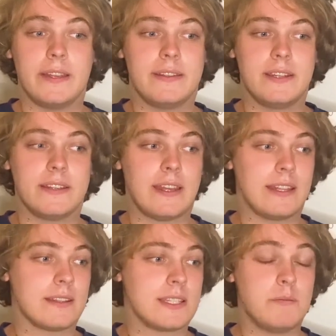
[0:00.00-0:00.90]
didn't have
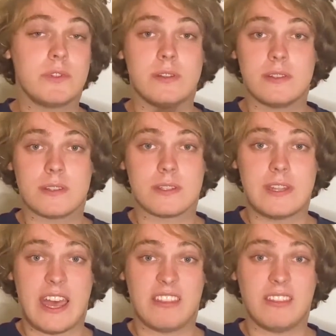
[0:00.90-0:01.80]
the symptoms
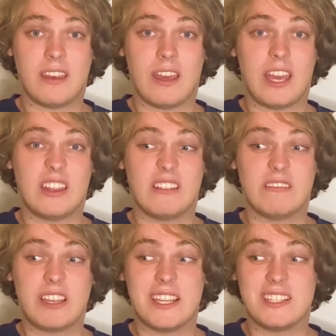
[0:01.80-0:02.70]
then and
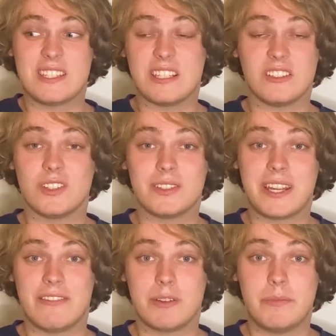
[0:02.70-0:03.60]
they still don't
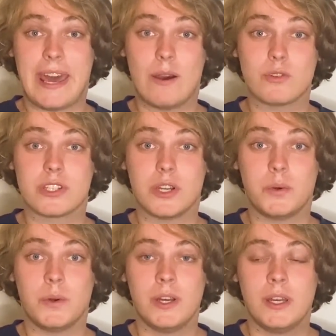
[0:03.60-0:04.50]
have them now.
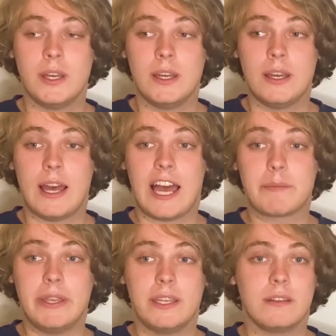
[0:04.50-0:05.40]
So I
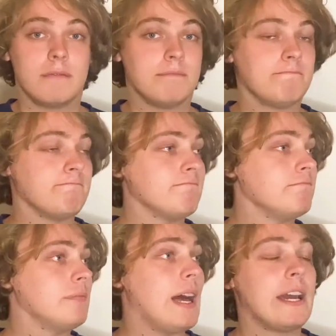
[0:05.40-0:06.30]
mean,
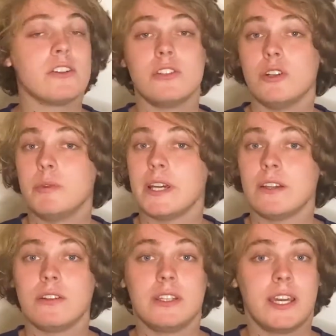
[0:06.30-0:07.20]
I don't know, but I
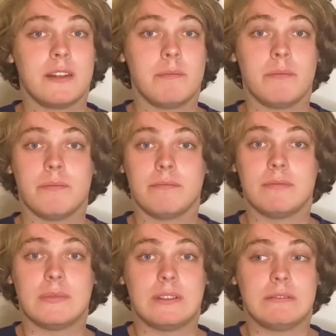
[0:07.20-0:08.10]
could get them
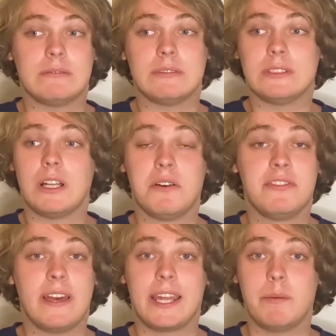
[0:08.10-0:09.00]

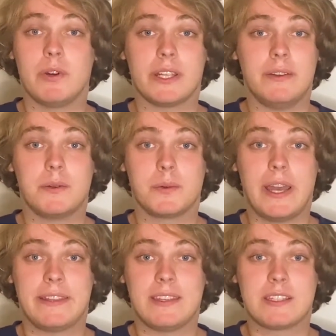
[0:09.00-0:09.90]
off anybody
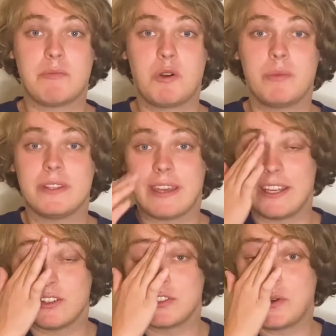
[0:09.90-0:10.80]
at this moment.
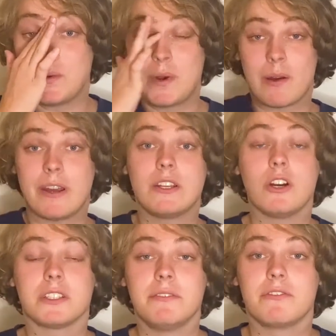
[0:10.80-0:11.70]
I don't know where I
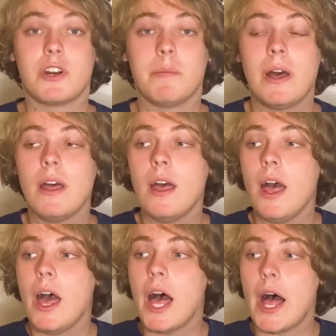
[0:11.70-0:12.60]
got them from.
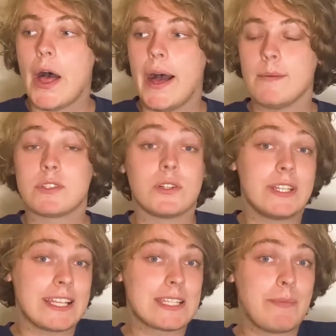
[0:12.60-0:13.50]
So
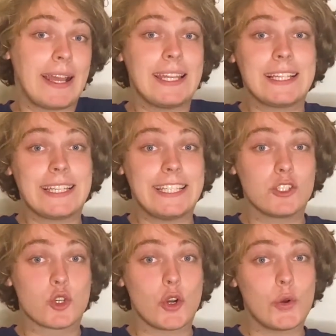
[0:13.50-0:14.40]
that's my little
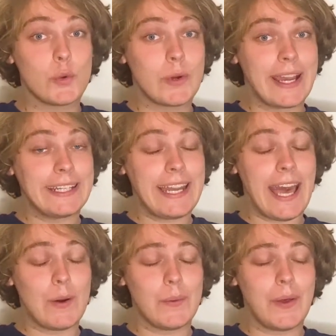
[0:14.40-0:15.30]
intro right
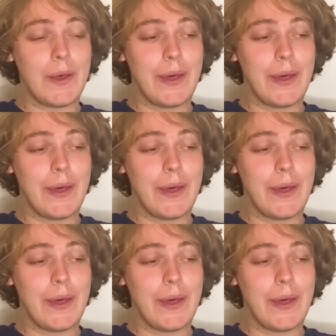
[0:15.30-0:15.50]
now,